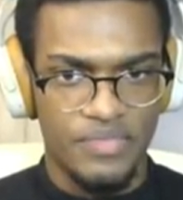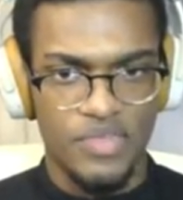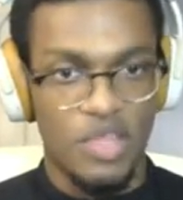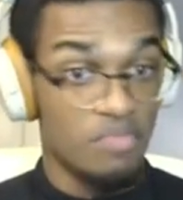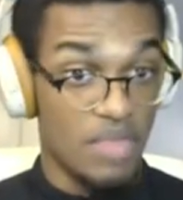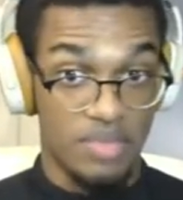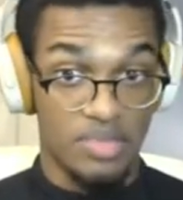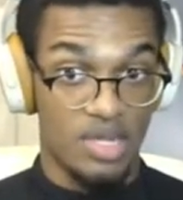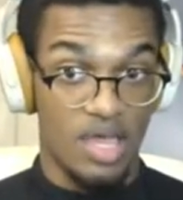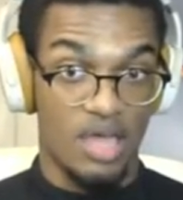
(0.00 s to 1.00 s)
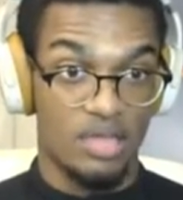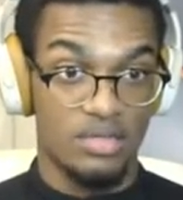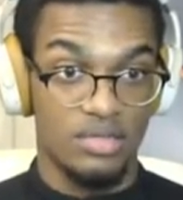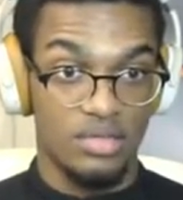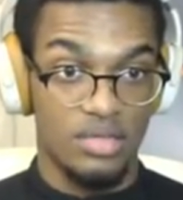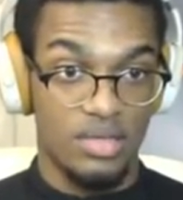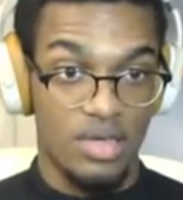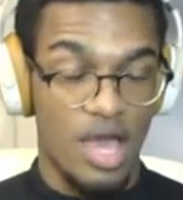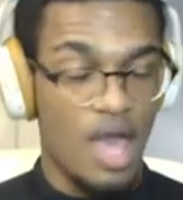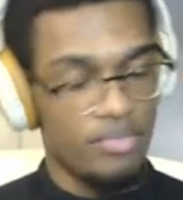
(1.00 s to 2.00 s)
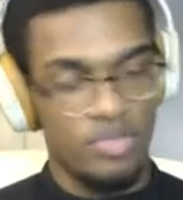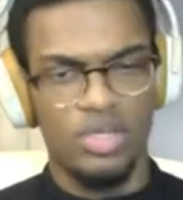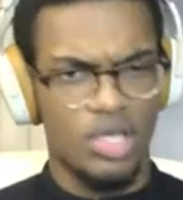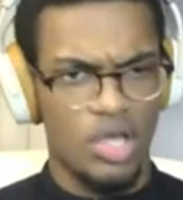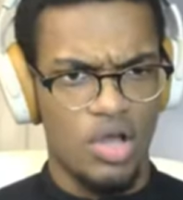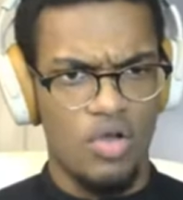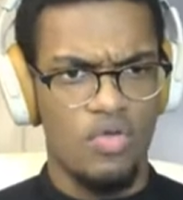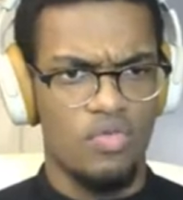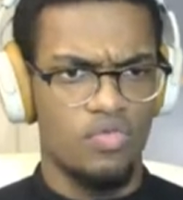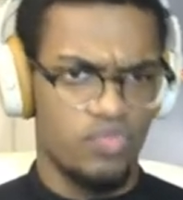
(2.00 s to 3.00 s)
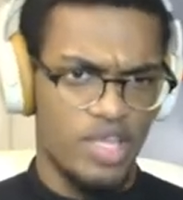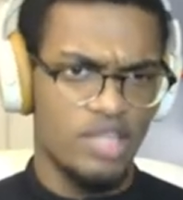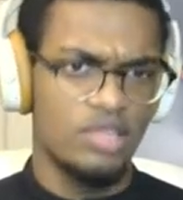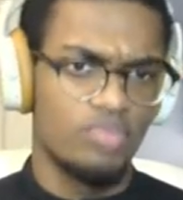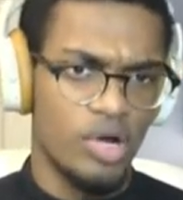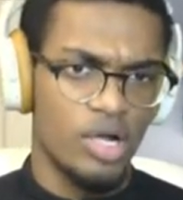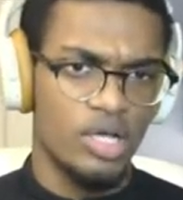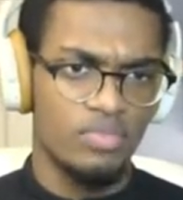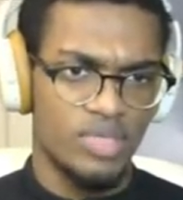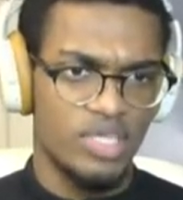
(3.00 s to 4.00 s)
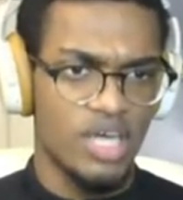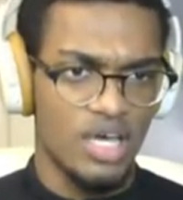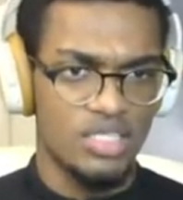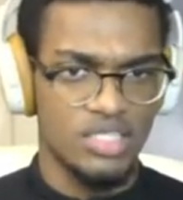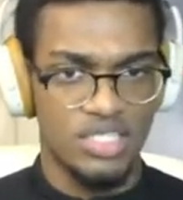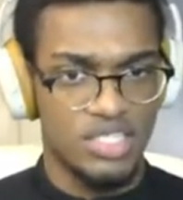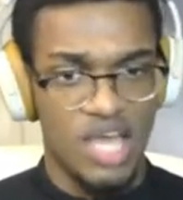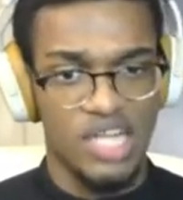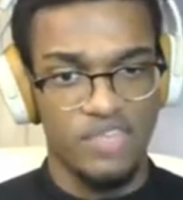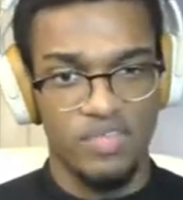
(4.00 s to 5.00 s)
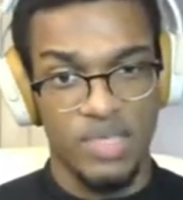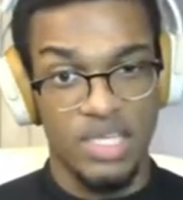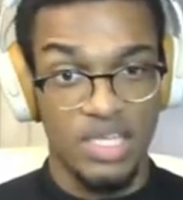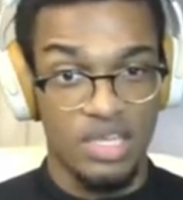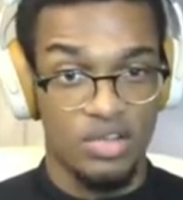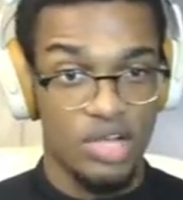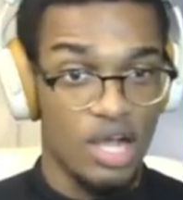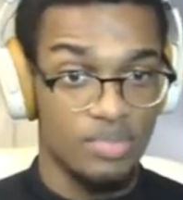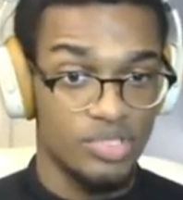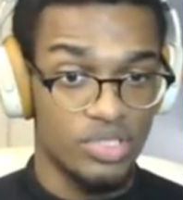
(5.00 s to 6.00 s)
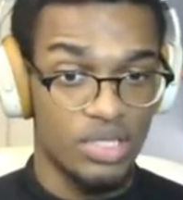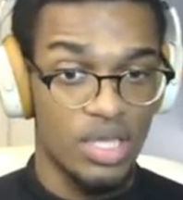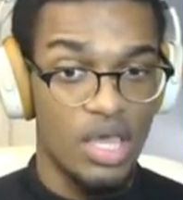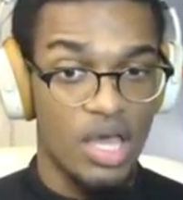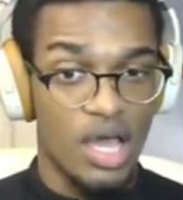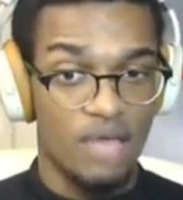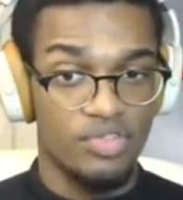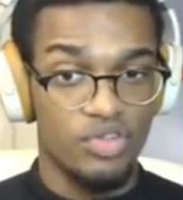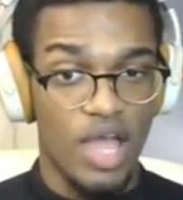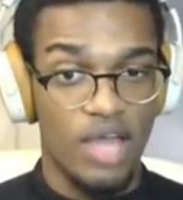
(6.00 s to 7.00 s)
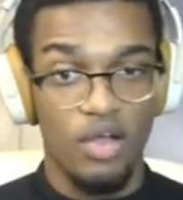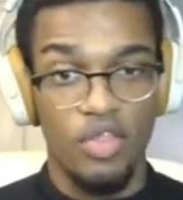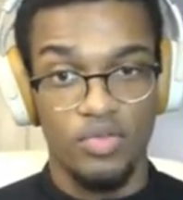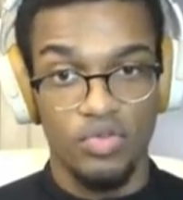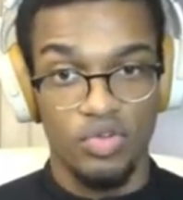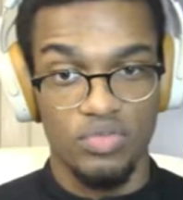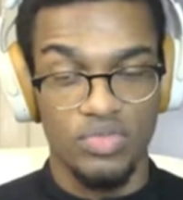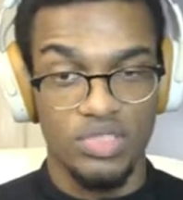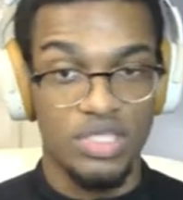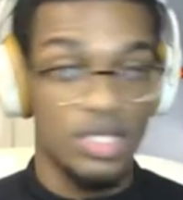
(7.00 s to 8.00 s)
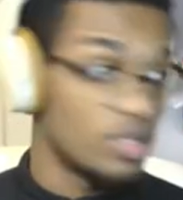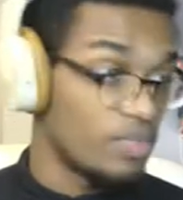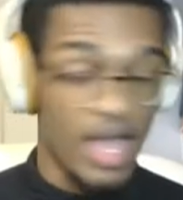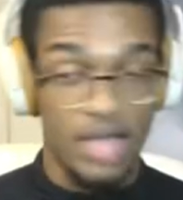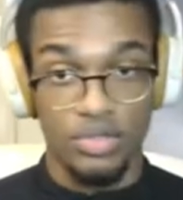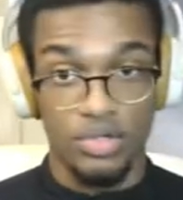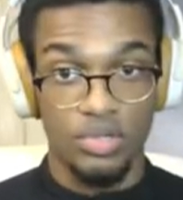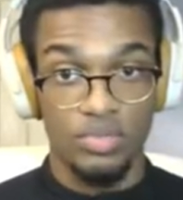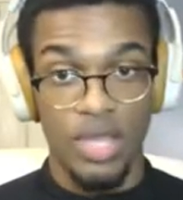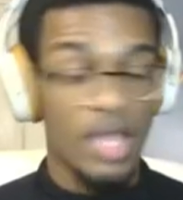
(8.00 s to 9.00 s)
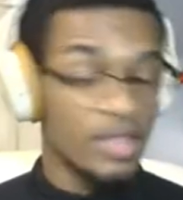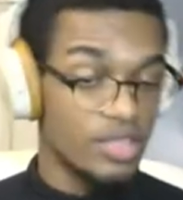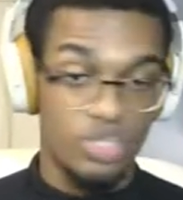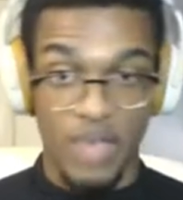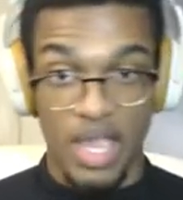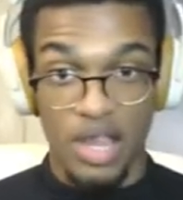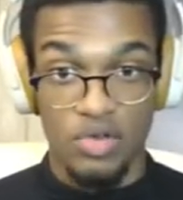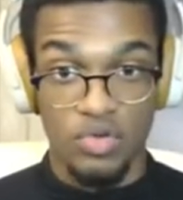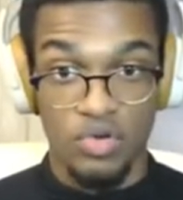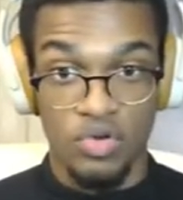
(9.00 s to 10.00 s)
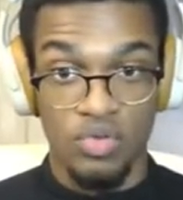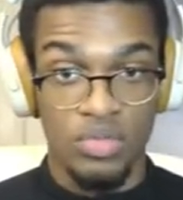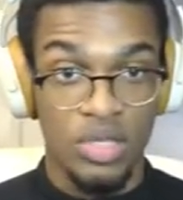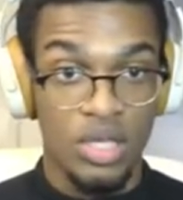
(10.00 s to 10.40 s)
Maybe not. I'm going to go read the book because it's not giving me any other option. I've tried all the rooms, the bathroom, the spare room.